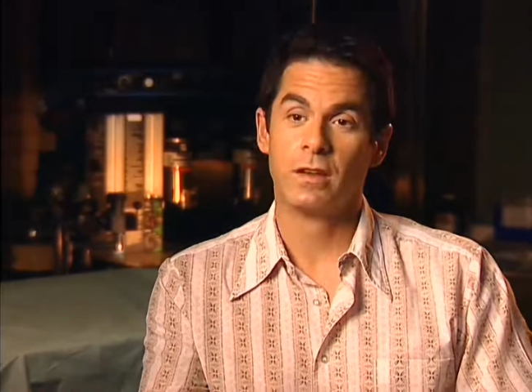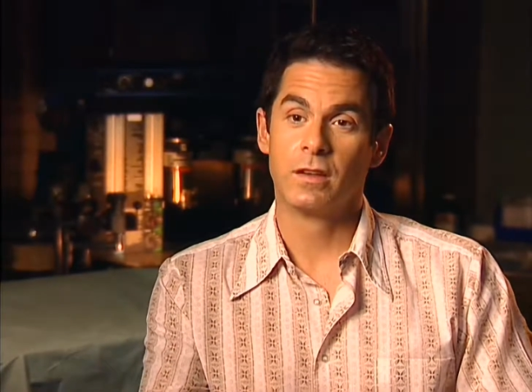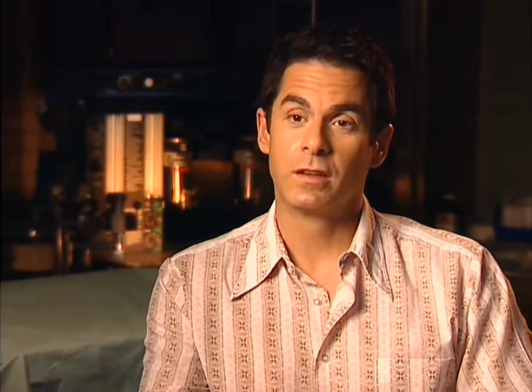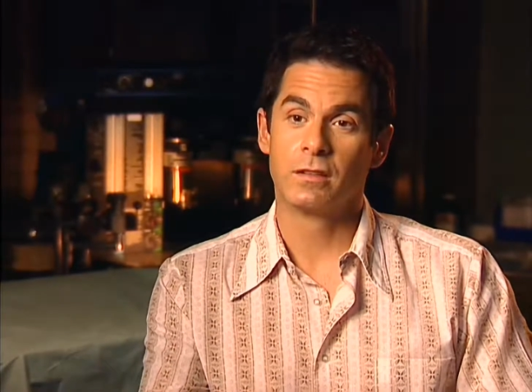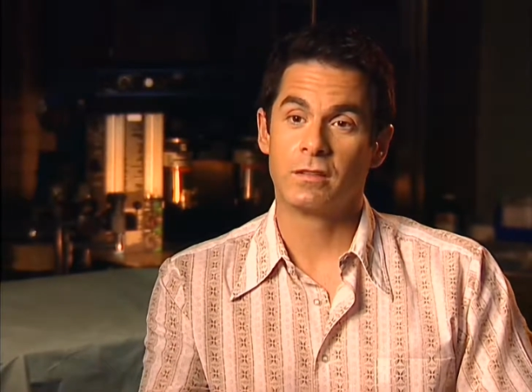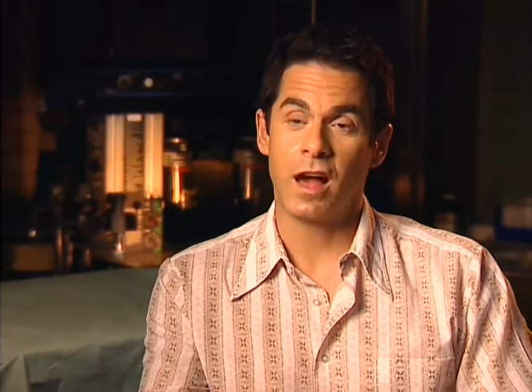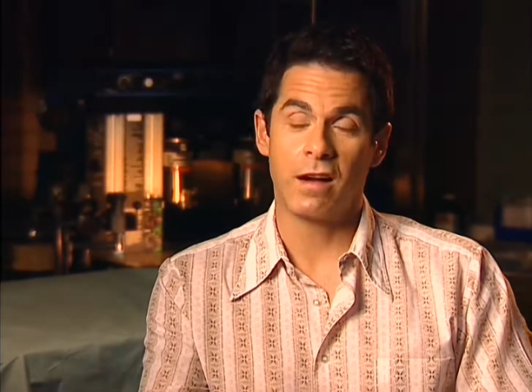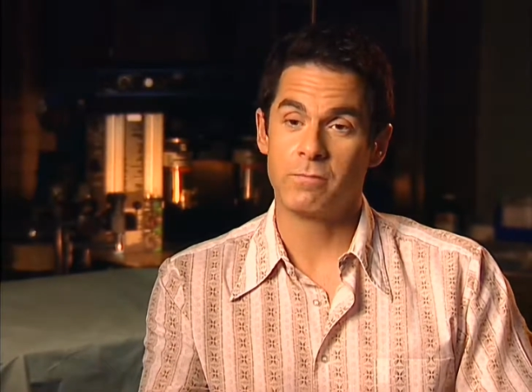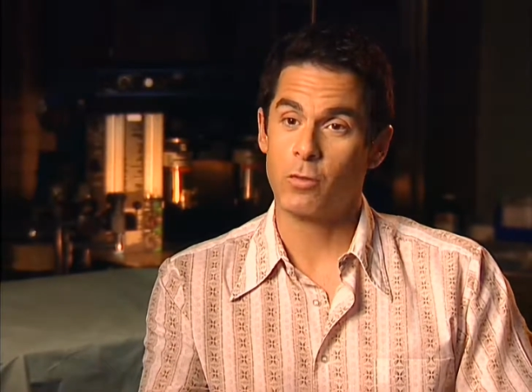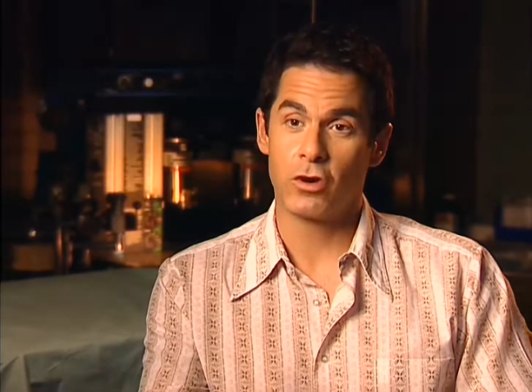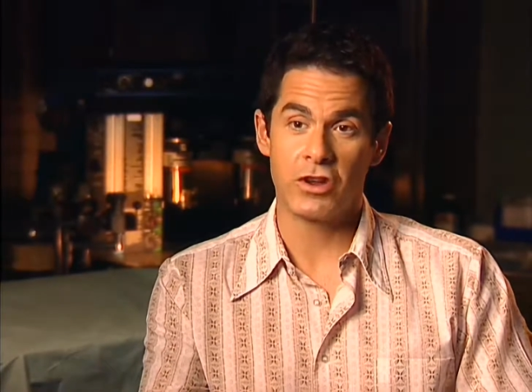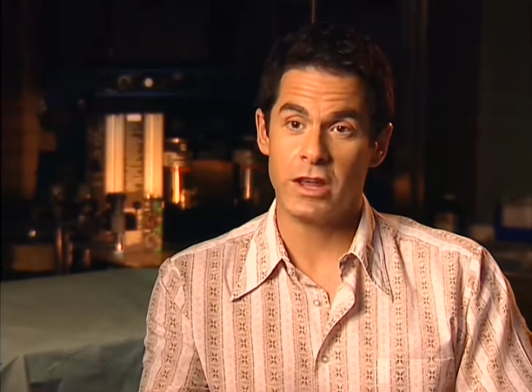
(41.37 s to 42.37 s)

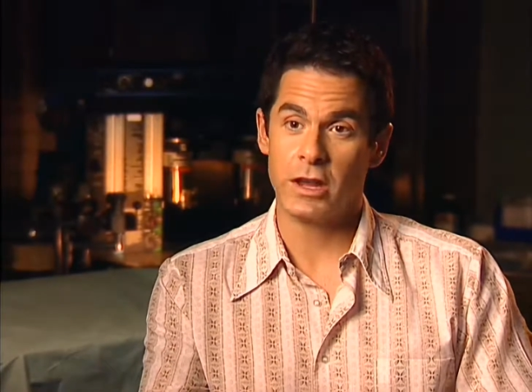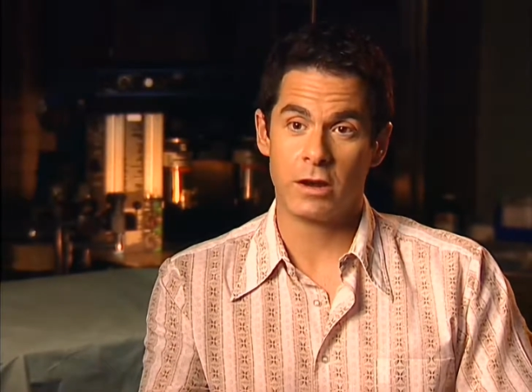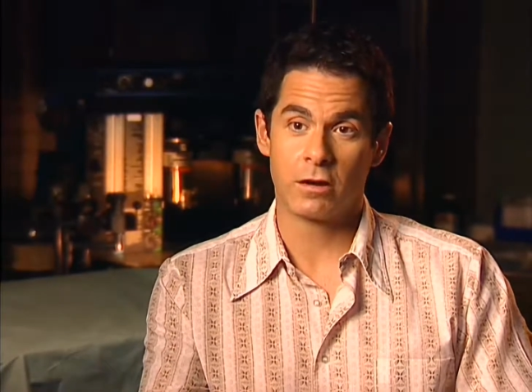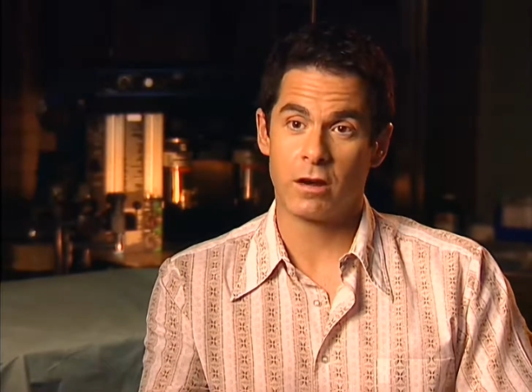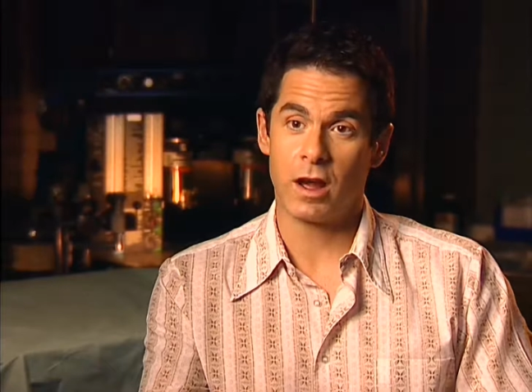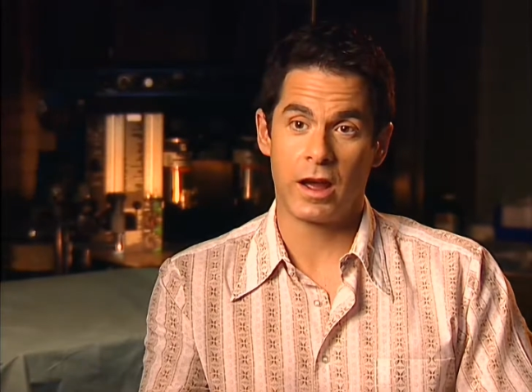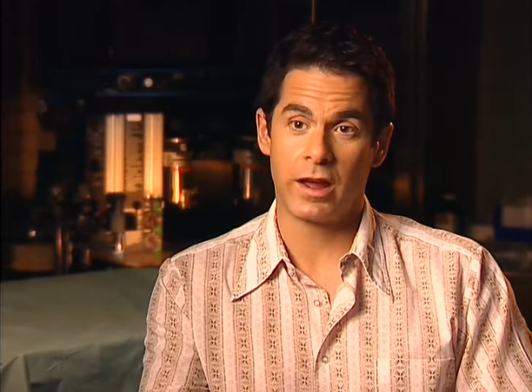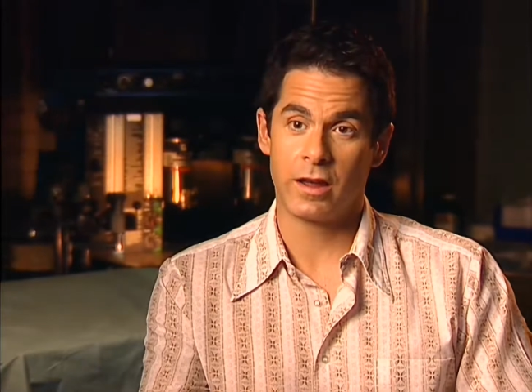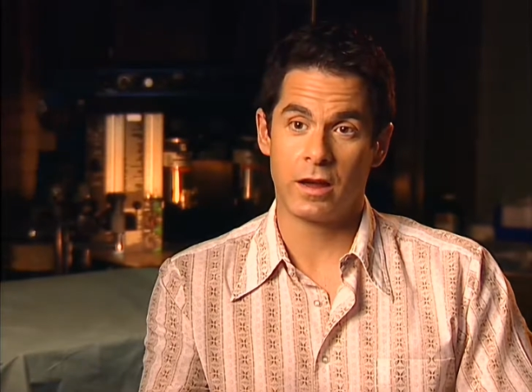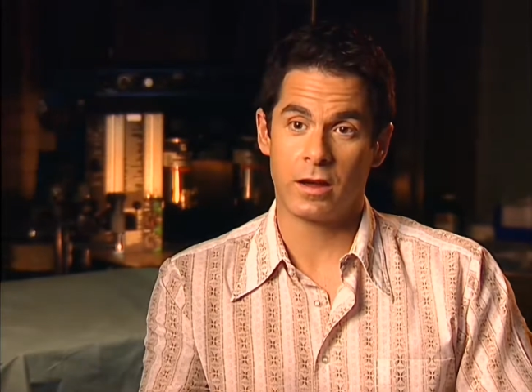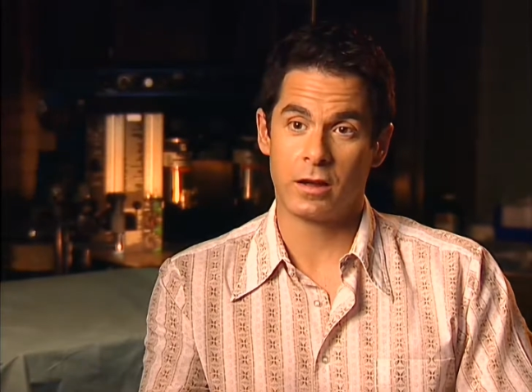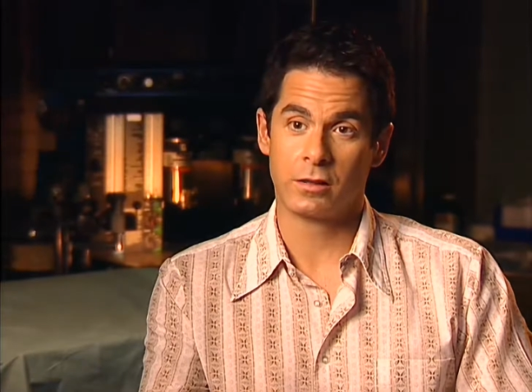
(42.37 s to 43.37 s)
Sophomore year, I